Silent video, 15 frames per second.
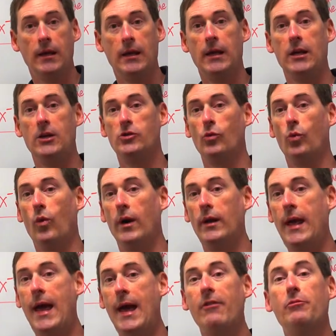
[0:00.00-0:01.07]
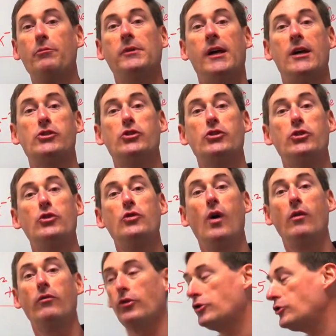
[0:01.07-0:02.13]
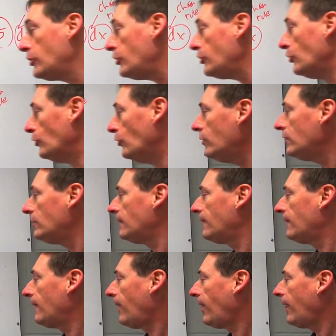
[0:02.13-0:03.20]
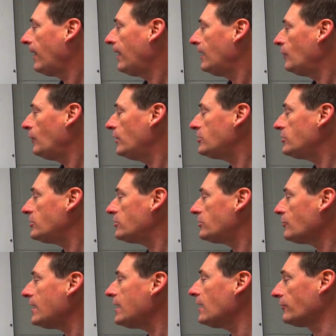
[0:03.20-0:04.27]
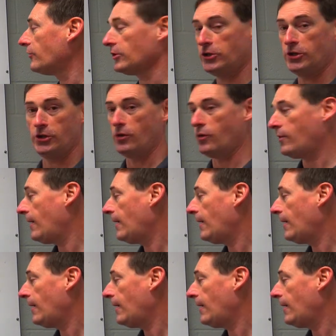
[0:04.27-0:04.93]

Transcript: is 1/2 plus 2 over 2, which is 3 over 2.